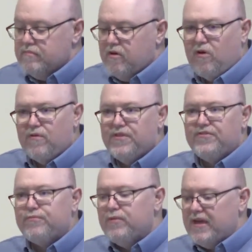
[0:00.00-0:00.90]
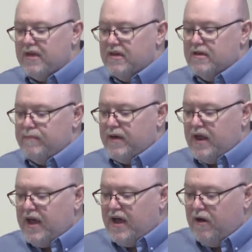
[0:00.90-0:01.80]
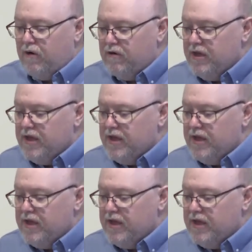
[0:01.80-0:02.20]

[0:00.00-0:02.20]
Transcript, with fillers: all this week about how